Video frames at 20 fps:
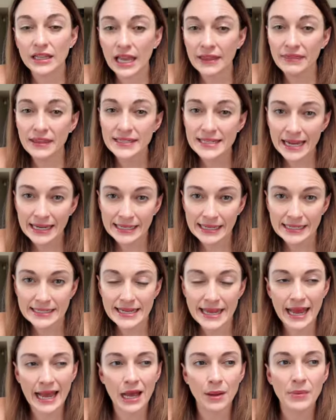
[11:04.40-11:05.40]
on the dining
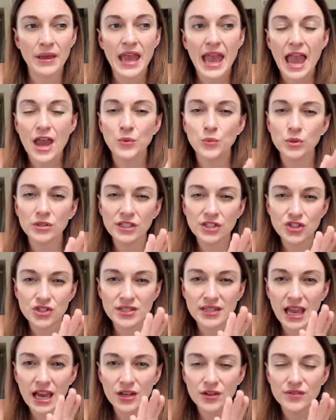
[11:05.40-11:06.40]
tab, and really
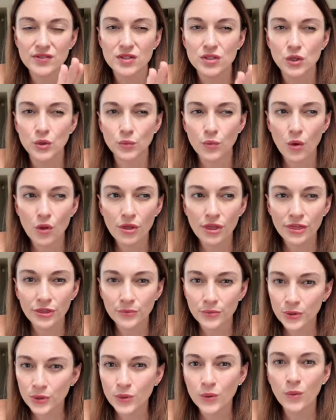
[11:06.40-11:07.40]
just kind of scroll
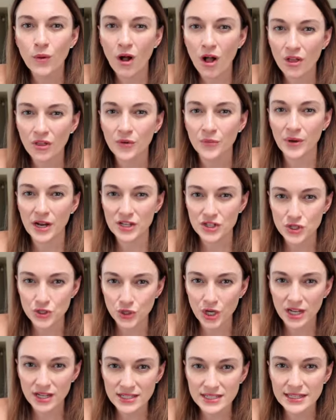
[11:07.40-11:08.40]
through all the
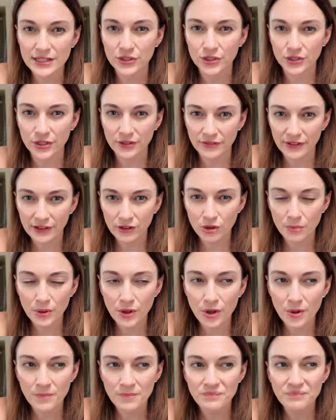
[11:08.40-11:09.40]
restaurants that are
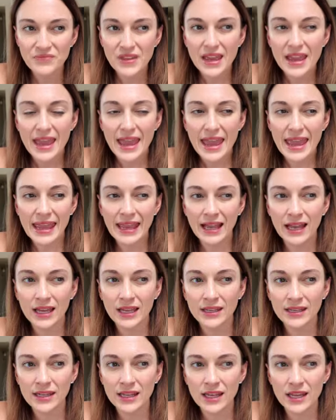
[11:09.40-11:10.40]
available
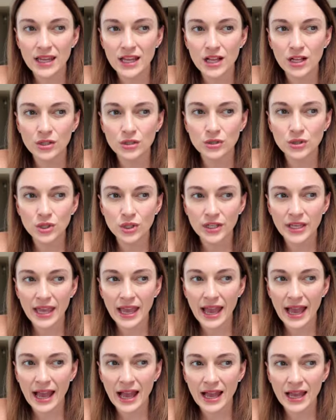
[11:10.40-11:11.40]
and look
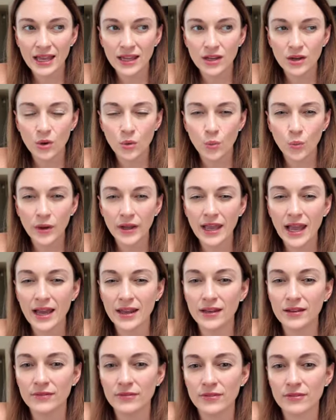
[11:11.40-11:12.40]
at what
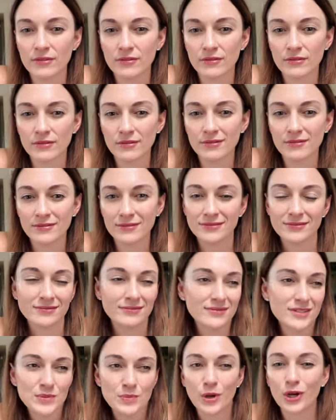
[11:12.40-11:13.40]
kind of
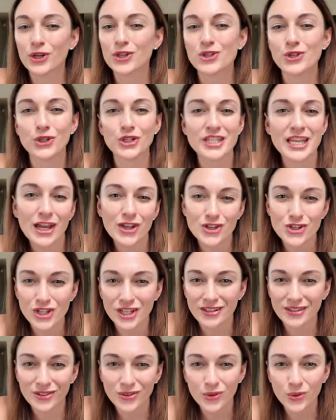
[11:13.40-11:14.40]
sparks your
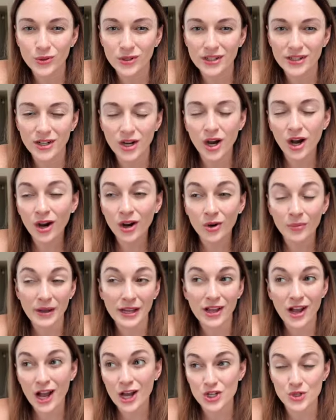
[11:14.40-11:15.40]
attention. Or, oh my
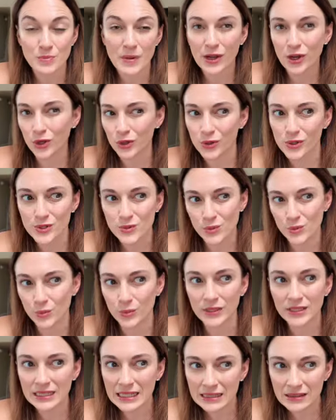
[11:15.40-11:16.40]
gosh, my girls would
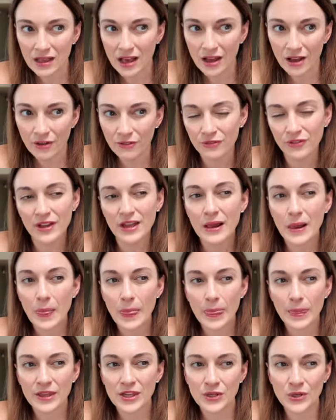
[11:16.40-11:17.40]
really love,
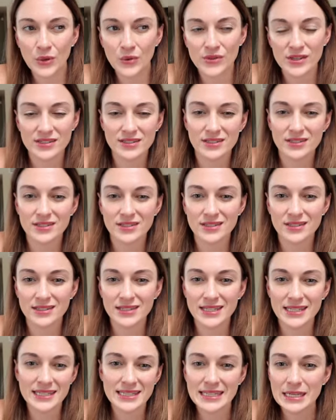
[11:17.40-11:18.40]
you know, this
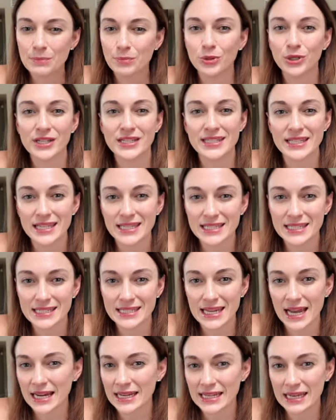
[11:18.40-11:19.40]
Disney princess
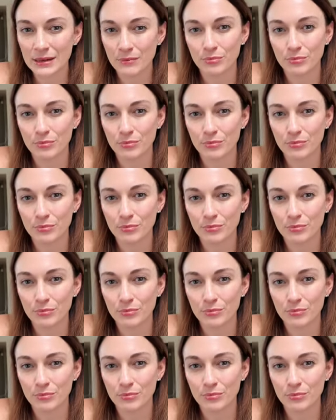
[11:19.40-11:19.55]
dining